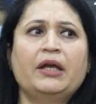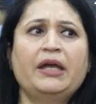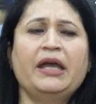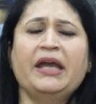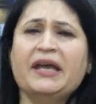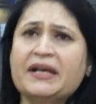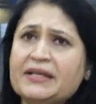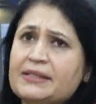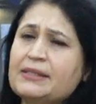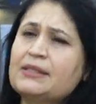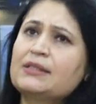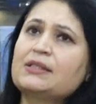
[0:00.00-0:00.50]

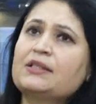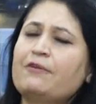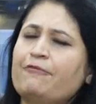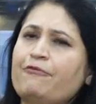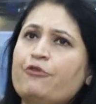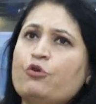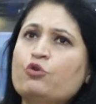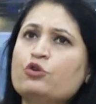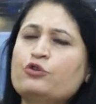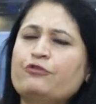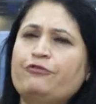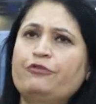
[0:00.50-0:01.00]
is
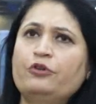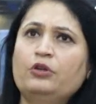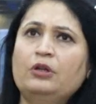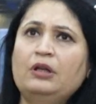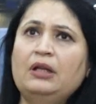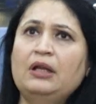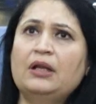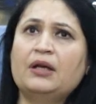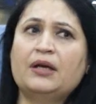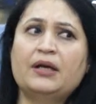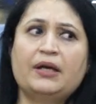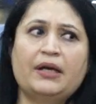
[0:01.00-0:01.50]
fruitful,
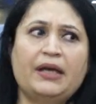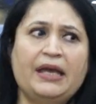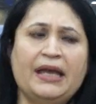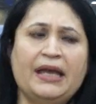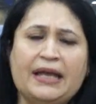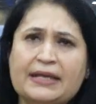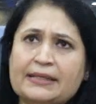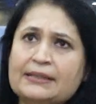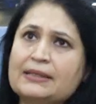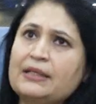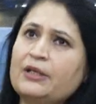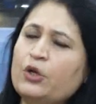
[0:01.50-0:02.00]

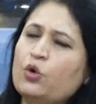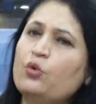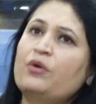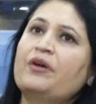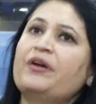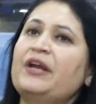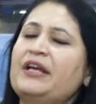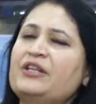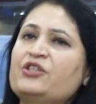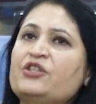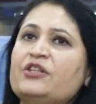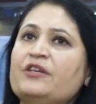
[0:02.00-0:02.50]
is
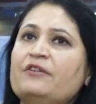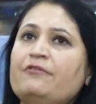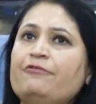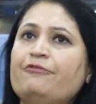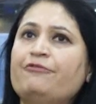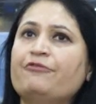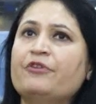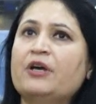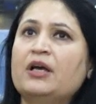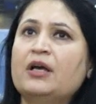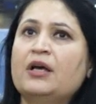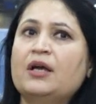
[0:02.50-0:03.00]

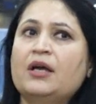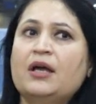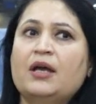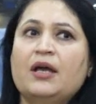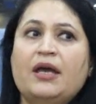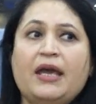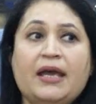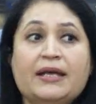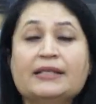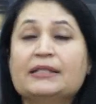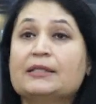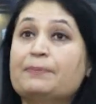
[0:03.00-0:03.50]
lucrative,
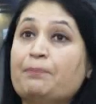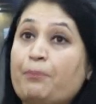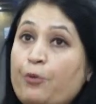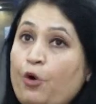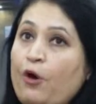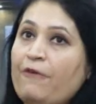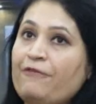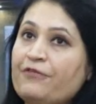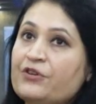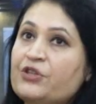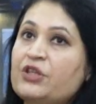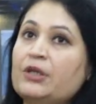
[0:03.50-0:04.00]
is
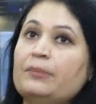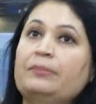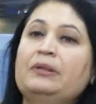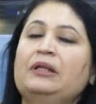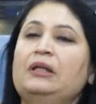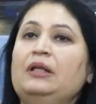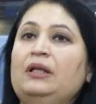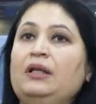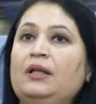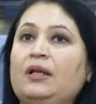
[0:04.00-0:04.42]
profitable.